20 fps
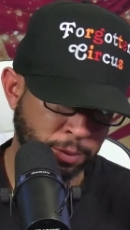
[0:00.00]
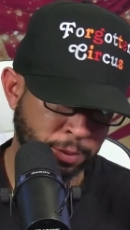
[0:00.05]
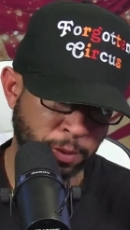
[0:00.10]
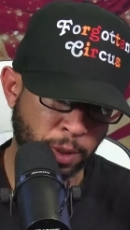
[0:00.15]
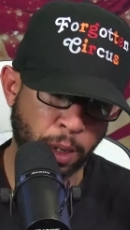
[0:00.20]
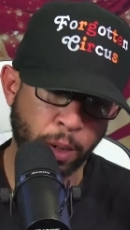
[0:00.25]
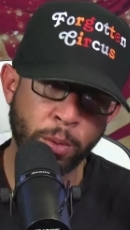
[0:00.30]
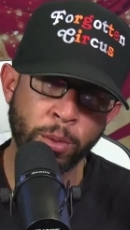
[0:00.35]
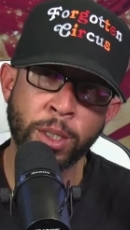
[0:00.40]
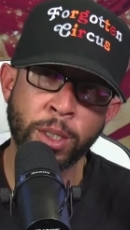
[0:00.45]

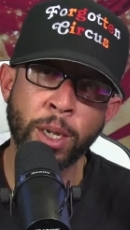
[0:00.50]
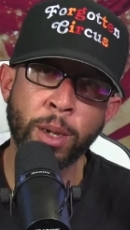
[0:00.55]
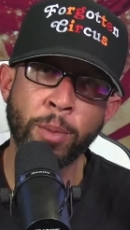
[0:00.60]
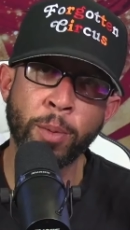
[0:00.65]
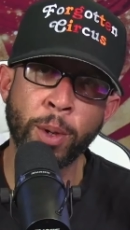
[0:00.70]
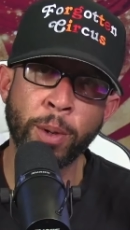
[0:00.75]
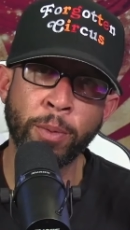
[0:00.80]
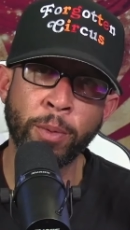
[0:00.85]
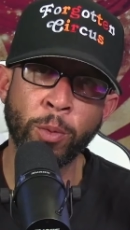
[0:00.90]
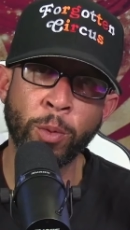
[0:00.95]
What's up,
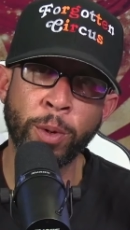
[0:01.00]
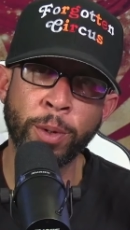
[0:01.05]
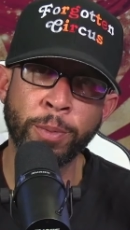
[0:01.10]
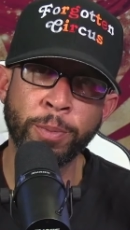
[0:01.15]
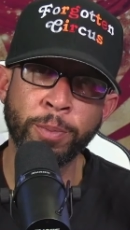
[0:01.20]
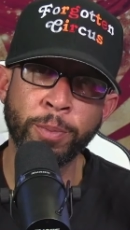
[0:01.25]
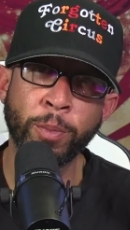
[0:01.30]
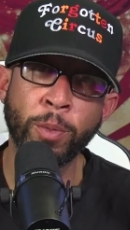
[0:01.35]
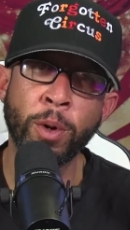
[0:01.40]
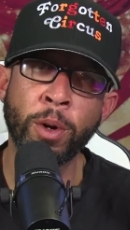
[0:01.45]
everyone?
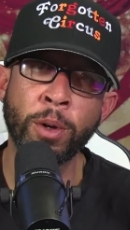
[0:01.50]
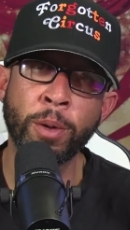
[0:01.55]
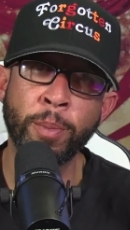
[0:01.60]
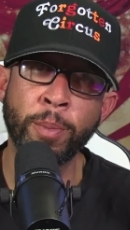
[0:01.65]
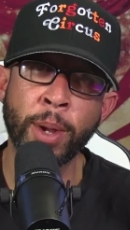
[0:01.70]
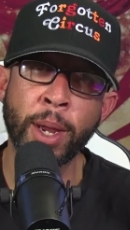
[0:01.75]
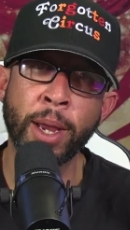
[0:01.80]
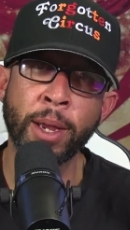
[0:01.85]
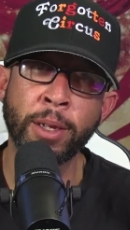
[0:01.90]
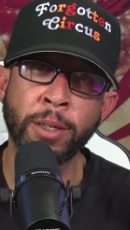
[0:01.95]
Welcome
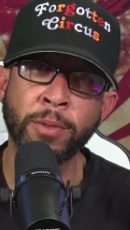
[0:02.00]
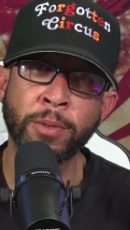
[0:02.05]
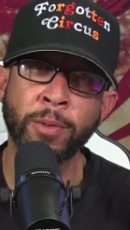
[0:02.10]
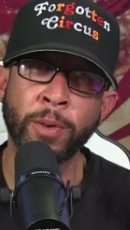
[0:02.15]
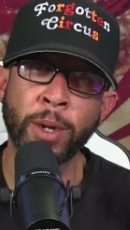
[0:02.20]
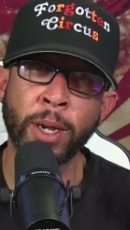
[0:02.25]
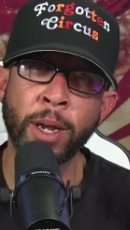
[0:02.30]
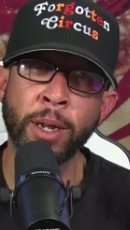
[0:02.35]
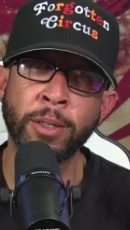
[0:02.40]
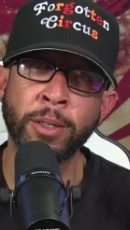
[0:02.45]
back. It's
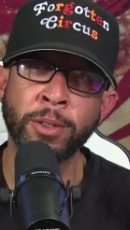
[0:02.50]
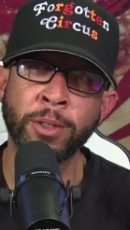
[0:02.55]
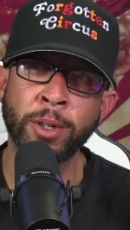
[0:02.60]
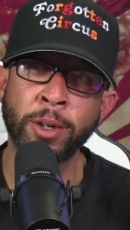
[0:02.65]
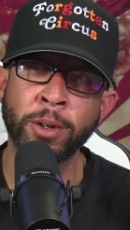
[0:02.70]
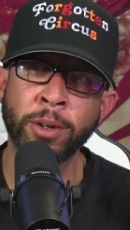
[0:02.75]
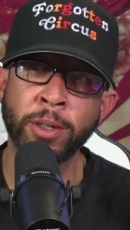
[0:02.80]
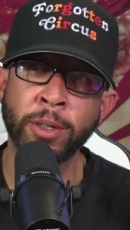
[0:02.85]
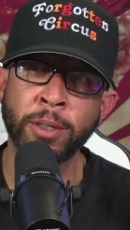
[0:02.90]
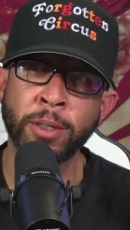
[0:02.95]
Forgotten
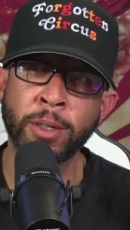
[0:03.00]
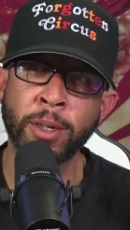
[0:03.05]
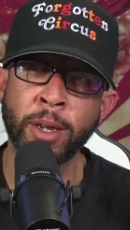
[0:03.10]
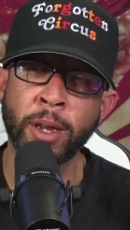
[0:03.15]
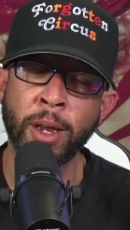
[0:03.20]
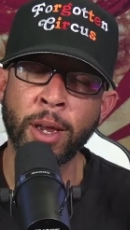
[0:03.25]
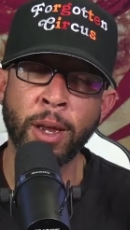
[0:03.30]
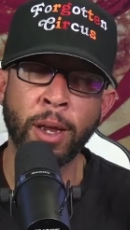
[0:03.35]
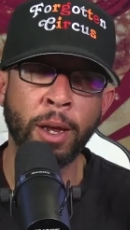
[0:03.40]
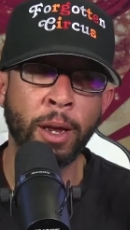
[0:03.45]
Circus.
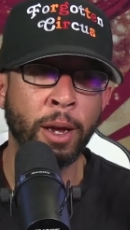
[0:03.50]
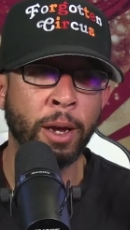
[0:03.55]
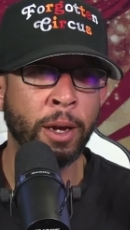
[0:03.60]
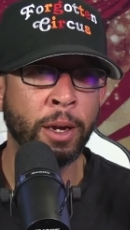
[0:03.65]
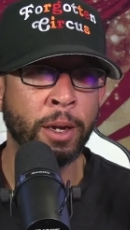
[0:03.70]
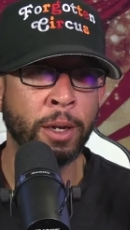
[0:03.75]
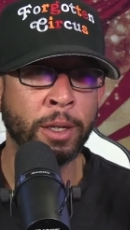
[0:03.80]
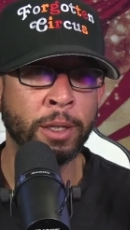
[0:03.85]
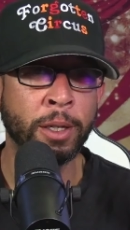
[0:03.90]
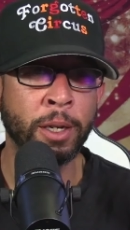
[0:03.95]

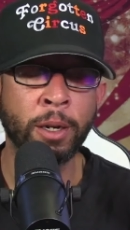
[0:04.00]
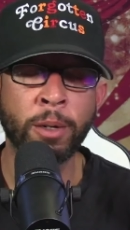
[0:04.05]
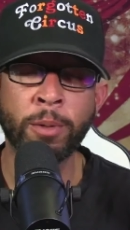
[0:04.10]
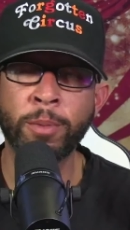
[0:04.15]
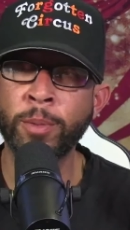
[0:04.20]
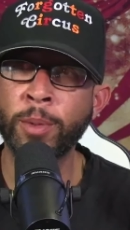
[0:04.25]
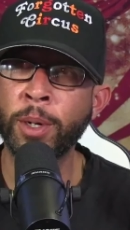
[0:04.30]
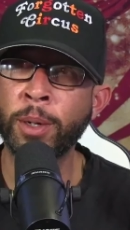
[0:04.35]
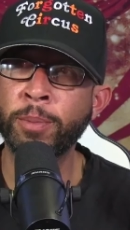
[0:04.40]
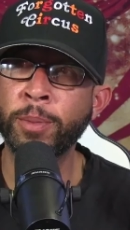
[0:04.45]
So,
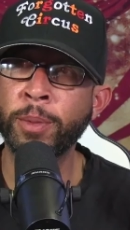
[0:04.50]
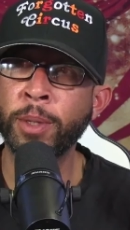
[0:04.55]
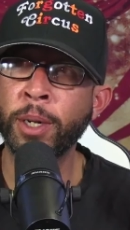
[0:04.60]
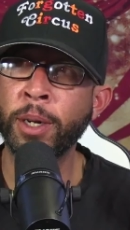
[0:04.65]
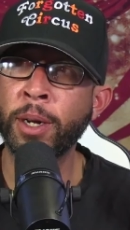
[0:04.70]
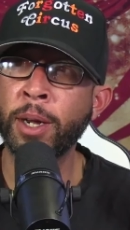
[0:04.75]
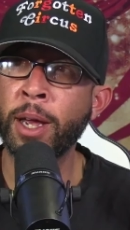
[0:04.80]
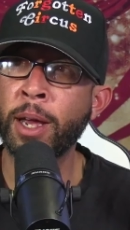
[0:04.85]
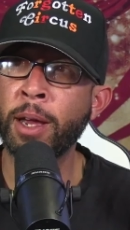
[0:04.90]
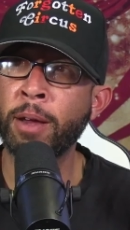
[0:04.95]
well, there you
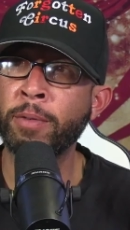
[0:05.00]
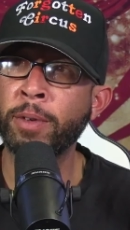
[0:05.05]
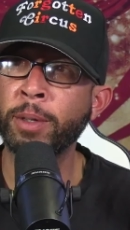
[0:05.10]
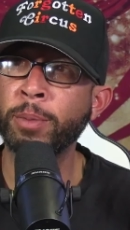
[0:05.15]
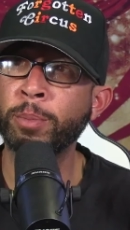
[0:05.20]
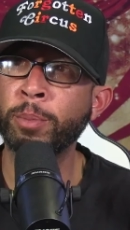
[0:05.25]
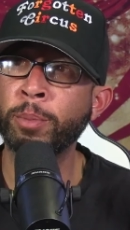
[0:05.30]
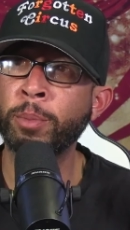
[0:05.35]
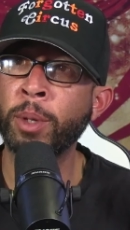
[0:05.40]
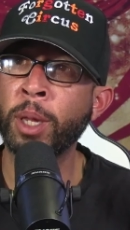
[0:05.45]
have it.
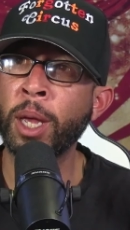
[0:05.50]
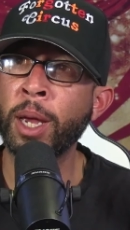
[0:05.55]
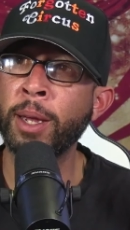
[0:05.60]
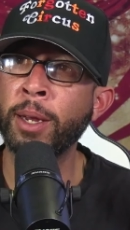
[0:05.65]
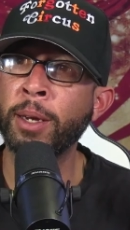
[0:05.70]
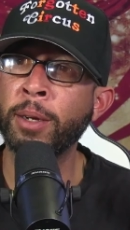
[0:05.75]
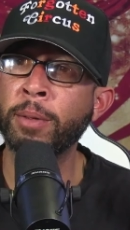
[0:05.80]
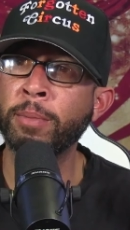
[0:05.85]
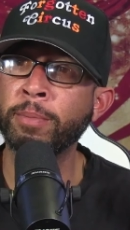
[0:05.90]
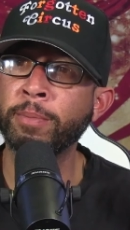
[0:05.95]
Blade
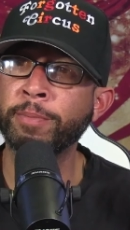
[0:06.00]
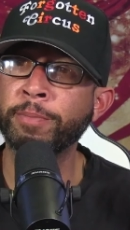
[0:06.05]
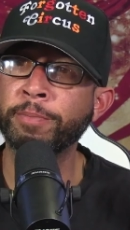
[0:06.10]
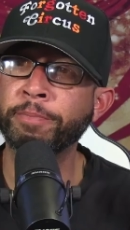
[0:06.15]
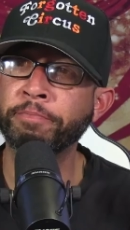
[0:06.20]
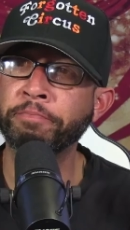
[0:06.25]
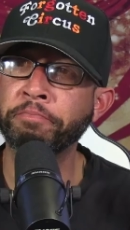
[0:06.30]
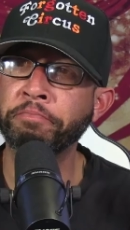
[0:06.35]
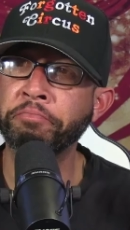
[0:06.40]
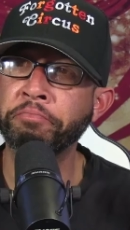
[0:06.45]

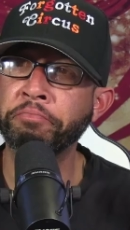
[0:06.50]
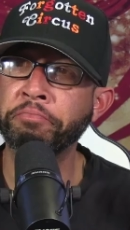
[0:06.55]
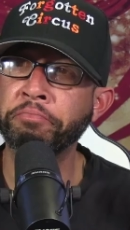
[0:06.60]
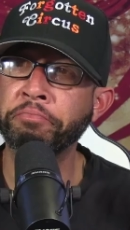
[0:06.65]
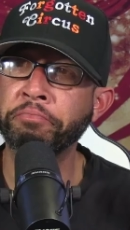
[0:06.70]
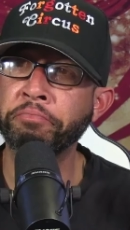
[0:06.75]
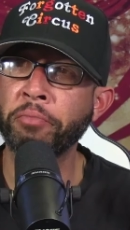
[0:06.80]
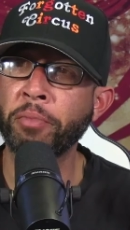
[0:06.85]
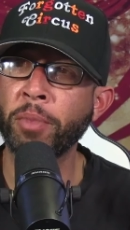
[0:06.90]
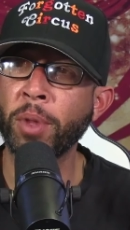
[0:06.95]

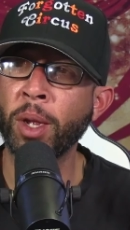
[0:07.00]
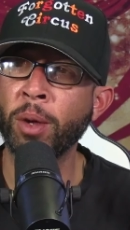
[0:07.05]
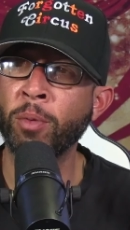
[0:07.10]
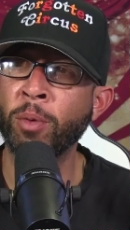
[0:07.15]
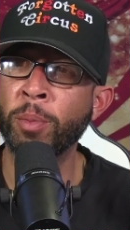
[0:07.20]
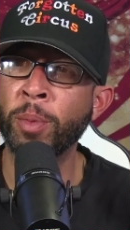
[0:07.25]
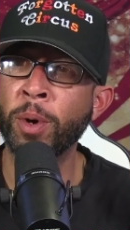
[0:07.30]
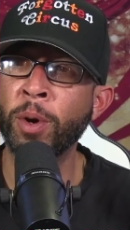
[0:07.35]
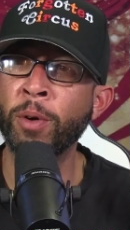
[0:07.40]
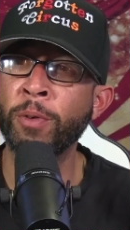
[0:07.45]

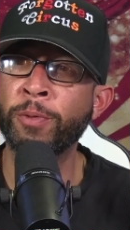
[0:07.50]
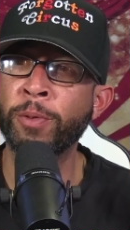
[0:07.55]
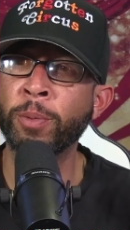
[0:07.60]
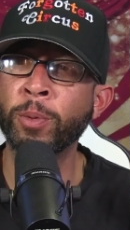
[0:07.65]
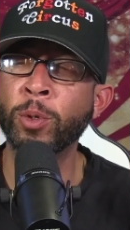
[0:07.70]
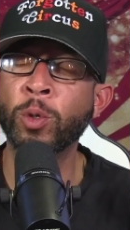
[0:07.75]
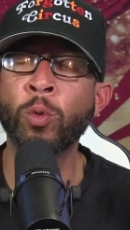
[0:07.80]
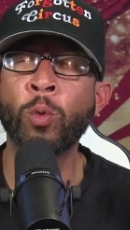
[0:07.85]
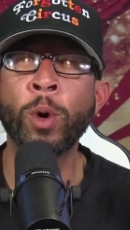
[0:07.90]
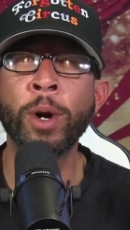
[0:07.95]
removed from
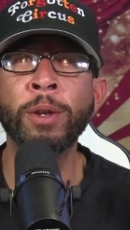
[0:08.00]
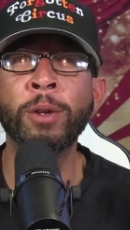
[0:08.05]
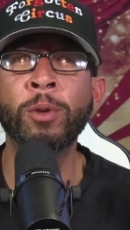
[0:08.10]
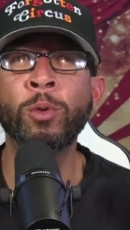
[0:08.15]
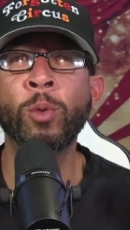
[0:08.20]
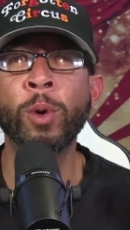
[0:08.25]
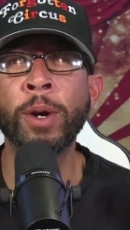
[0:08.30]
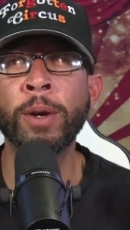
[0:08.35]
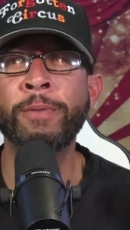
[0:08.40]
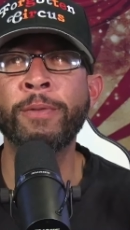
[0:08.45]

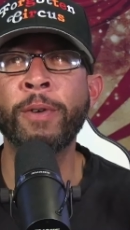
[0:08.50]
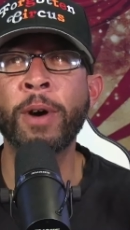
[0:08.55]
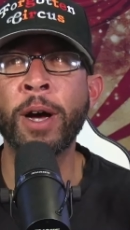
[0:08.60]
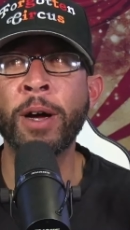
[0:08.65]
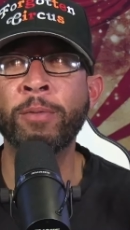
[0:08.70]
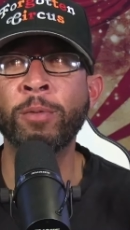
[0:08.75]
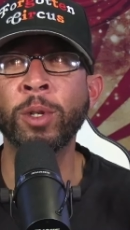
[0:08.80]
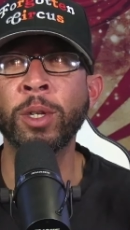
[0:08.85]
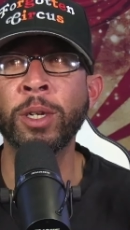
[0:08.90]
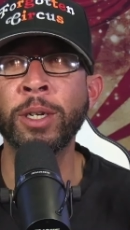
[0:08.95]
2025
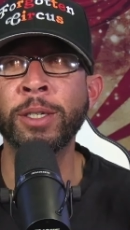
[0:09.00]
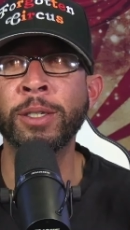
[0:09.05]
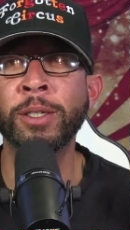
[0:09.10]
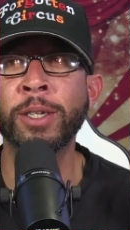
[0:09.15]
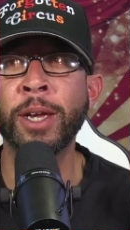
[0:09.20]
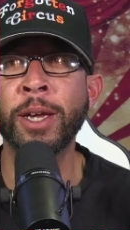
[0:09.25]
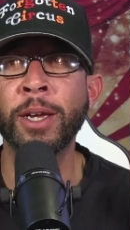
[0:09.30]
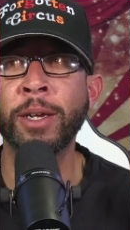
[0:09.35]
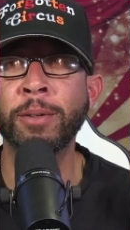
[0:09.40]
release date.